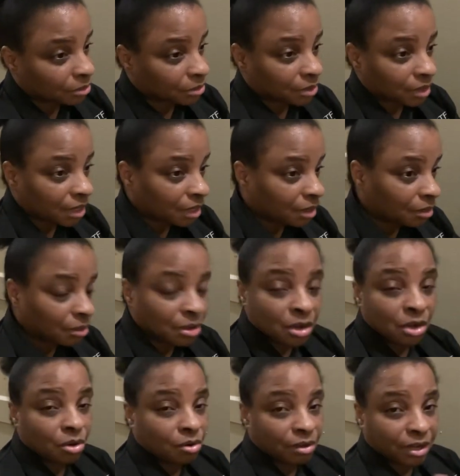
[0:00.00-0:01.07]
So now
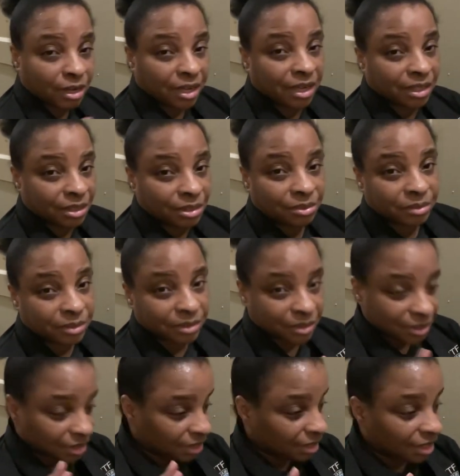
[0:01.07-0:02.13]
all I got to do
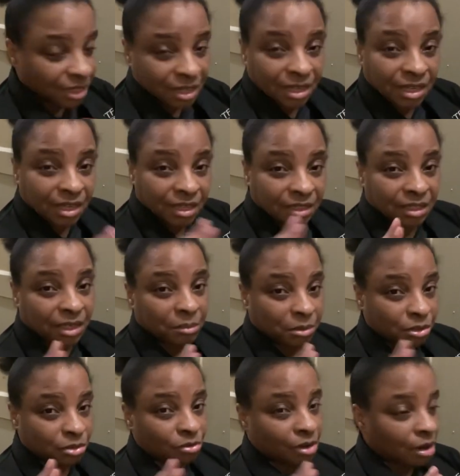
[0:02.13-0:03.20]
is keep
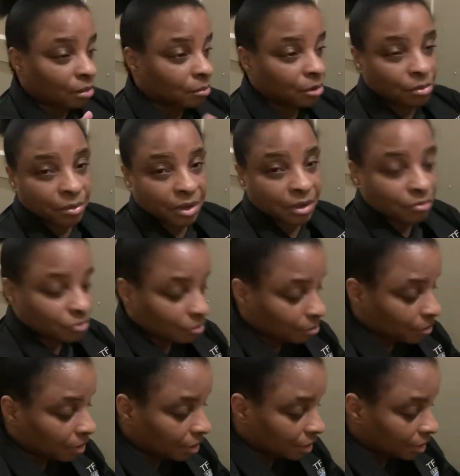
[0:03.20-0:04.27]
the drama away from
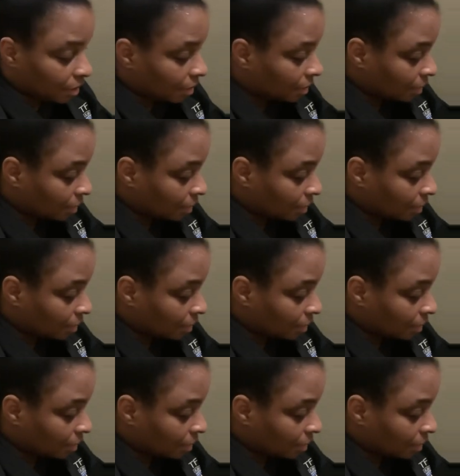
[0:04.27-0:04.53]
me,